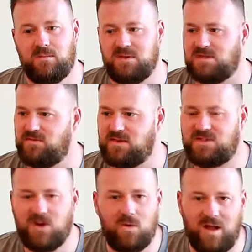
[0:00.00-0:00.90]
Because if you
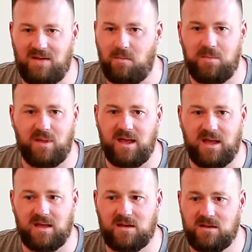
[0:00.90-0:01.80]
don't have a
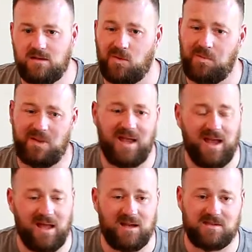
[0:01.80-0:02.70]
plan, your
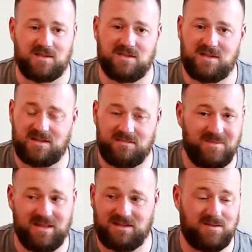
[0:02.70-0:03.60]
plan is
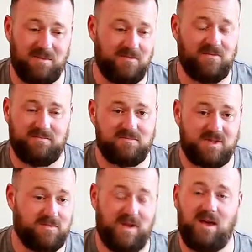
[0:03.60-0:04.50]

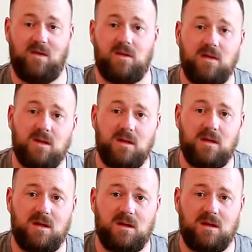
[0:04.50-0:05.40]
to fail.
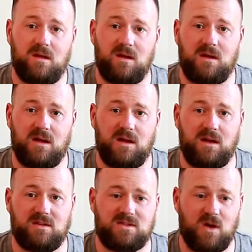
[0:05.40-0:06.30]

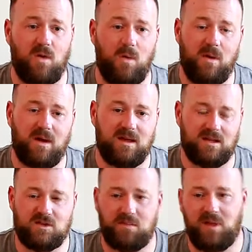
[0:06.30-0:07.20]
And so
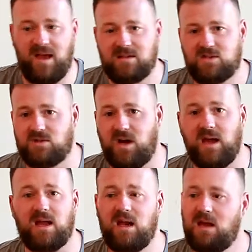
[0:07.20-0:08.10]
get your plan straight.
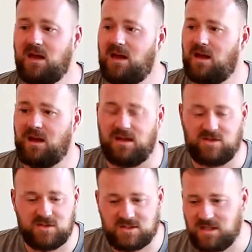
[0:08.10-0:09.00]

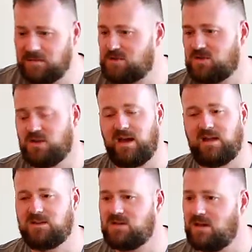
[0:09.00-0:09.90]
Get your sleep straight.
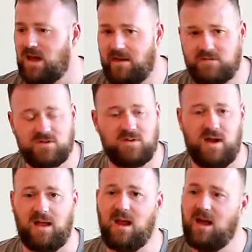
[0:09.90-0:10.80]
Get your life
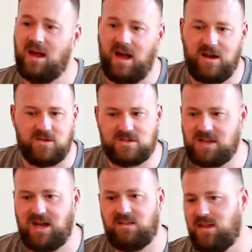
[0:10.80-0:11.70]
straight. I
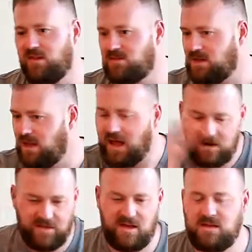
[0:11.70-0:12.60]
understand that there's a lot
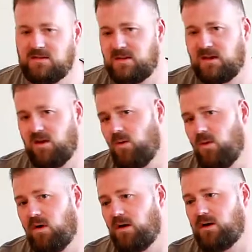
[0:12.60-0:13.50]
of things that go
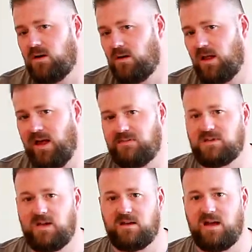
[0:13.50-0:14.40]
on in our lives
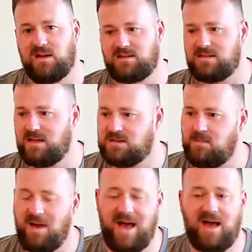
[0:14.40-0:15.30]
that kind of set us
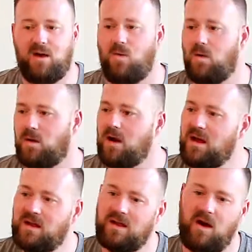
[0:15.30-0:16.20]
back or
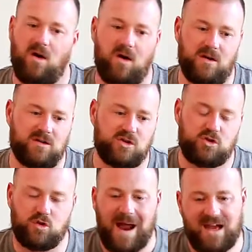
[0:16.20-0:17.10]
are a
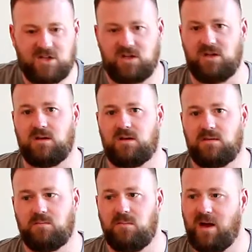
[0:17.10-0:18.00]
distraction.
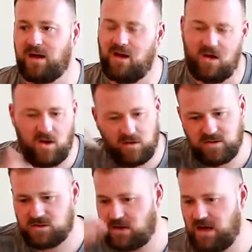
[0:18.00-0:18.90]
But cut all
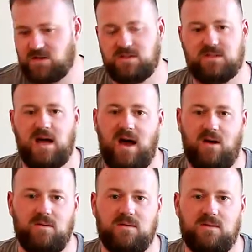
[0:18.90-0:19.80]
distractions
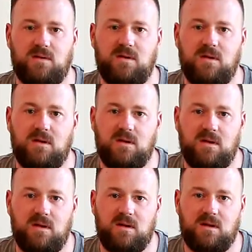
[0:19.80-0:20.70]
out.
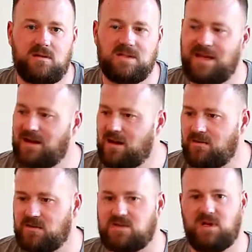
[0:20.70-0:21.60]
Take care
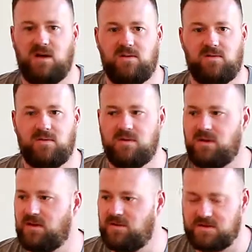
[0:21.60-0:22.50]
of yourself.
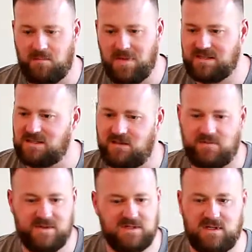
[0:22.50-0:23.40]
If it's mentally,
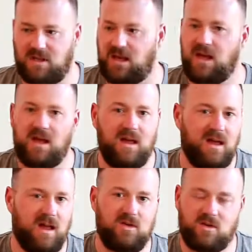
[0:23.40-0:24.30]
physically,
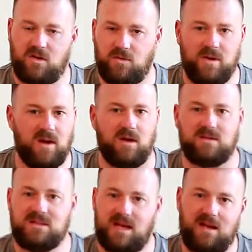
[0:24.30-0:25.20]
and your career,
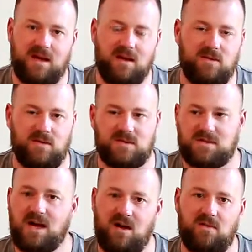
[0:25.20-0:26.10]
take care of
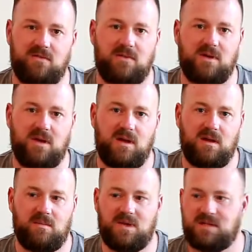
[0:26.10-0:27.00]
yourself.
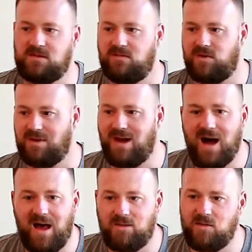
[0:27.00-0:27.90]
Because if you're
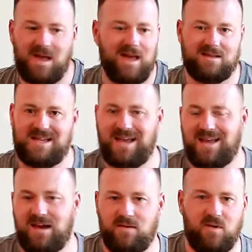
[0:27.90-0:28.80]
not, you can't take
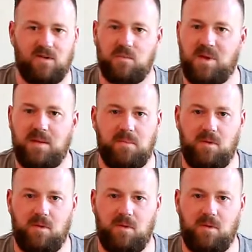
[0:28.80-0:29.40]
care of other people.